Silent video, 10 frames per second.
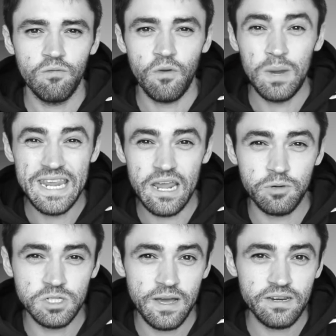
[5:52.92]
From a data
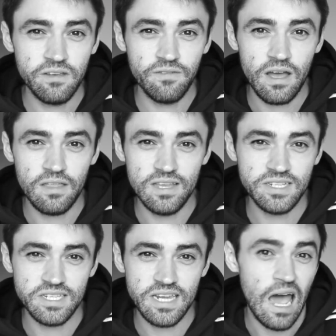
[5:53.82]
perspective,
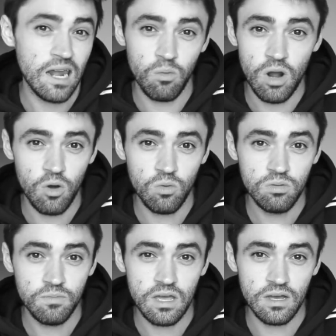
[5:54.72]
this is an I don't know,
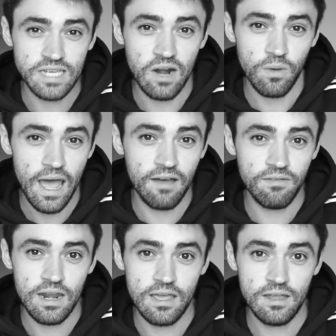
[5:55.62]
because I don't have
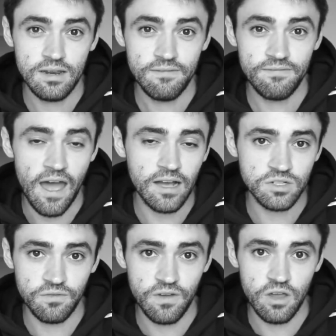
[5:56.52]
any facts
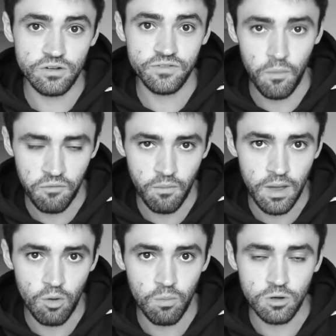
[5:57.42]
or figures from
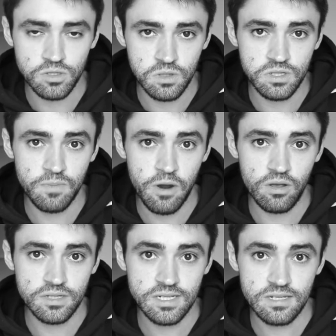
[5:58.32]
my own personal
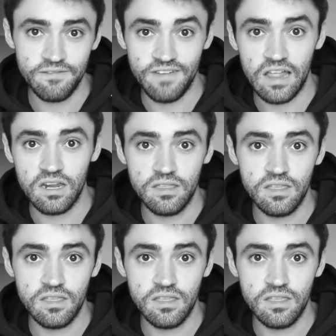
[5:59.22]
experience to validate